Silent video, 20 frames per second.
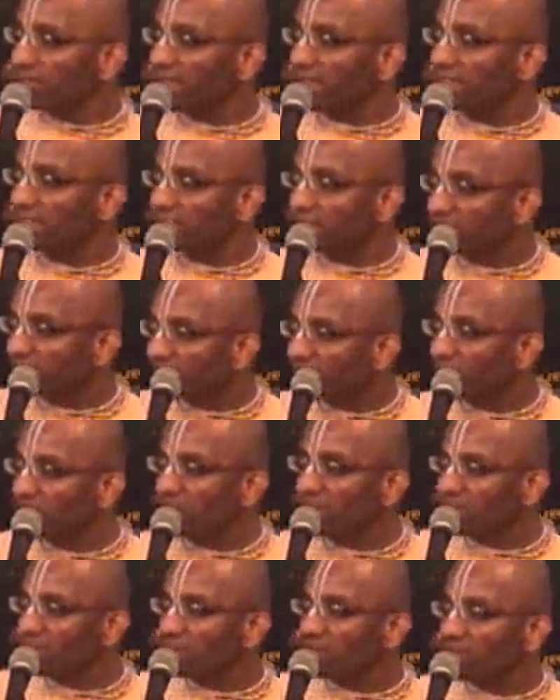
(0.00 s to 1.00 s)
can
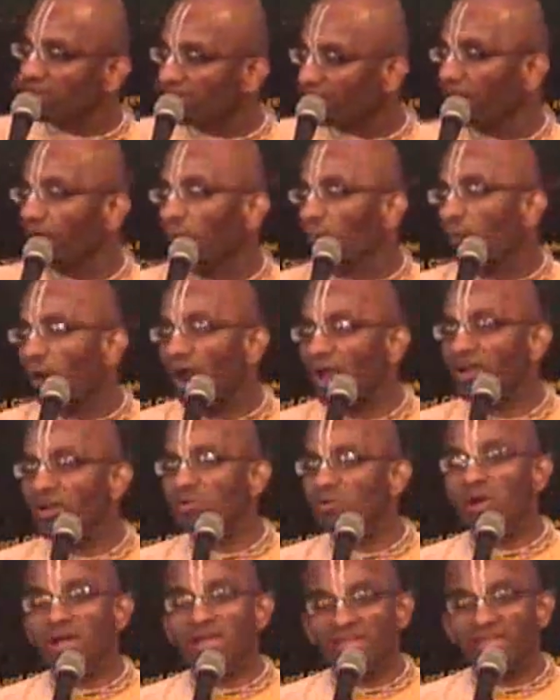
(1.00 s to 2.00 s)
think, why
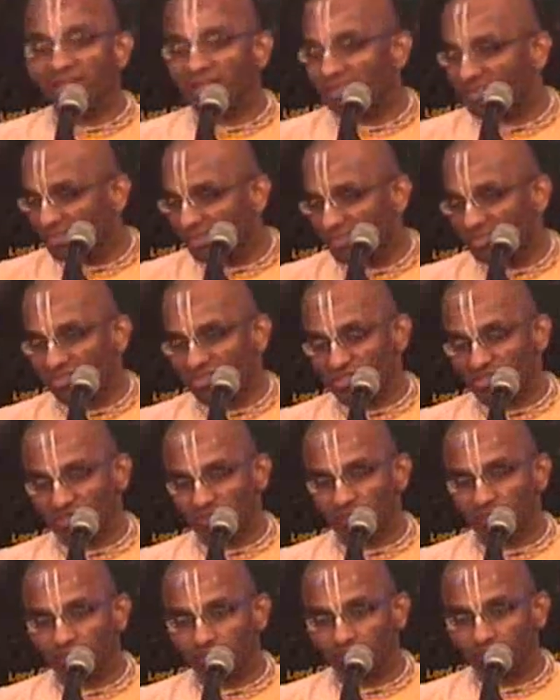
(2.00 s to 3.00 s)
do I exist?
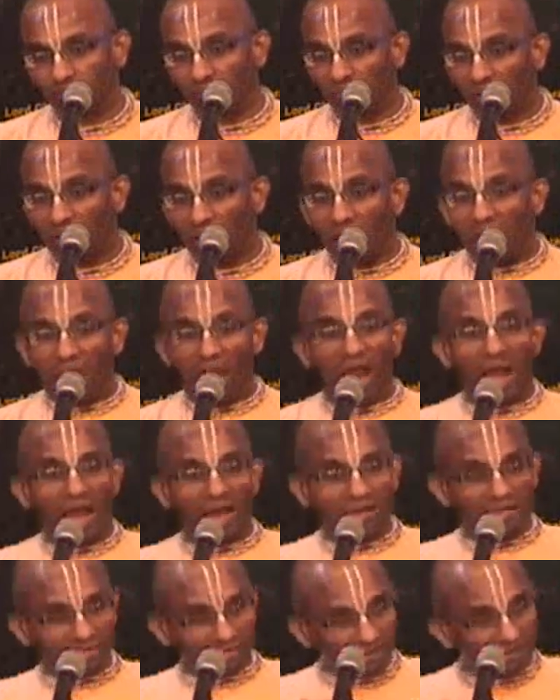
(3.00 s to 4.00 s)

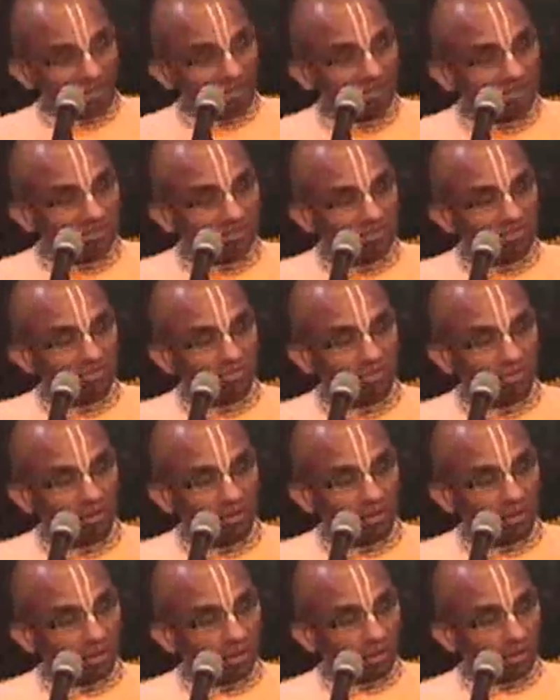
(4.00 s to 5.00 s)
And this
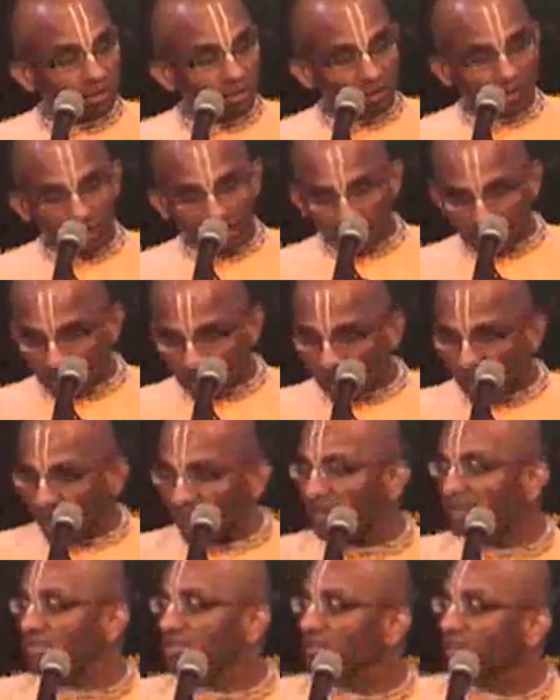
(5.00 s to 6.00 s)

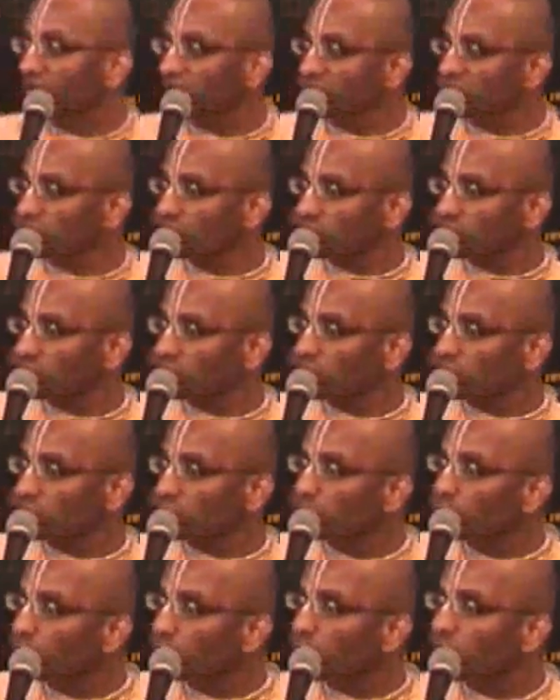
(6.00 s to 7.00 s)
guides us
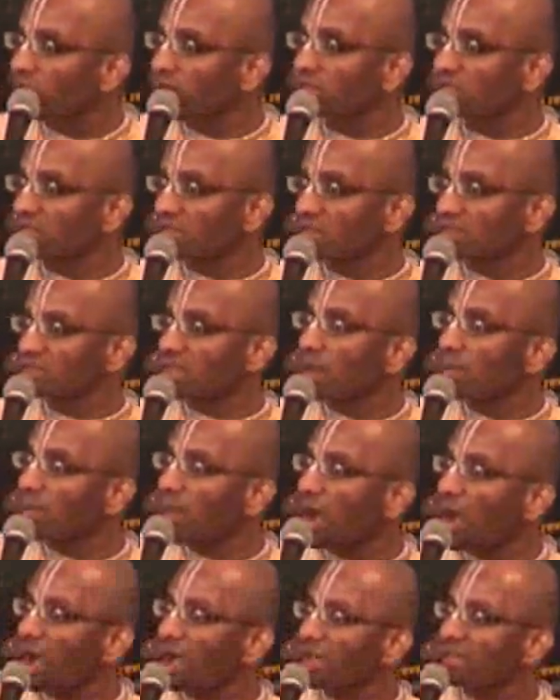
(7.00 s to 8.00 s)
towards some
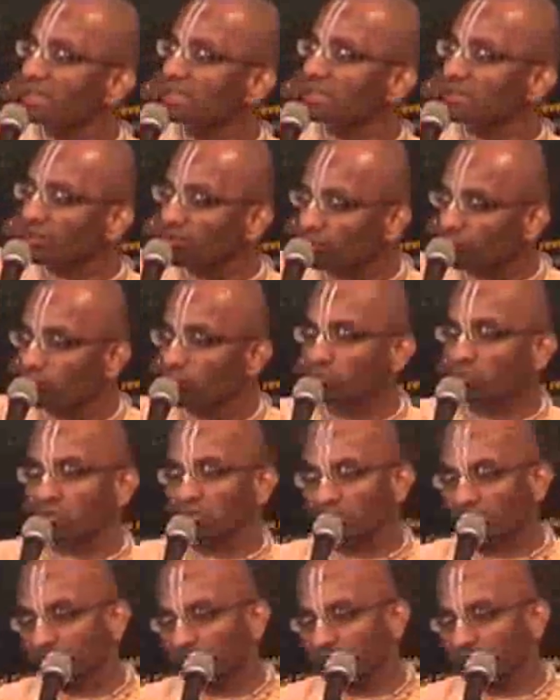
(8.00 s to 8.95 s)
higher truth.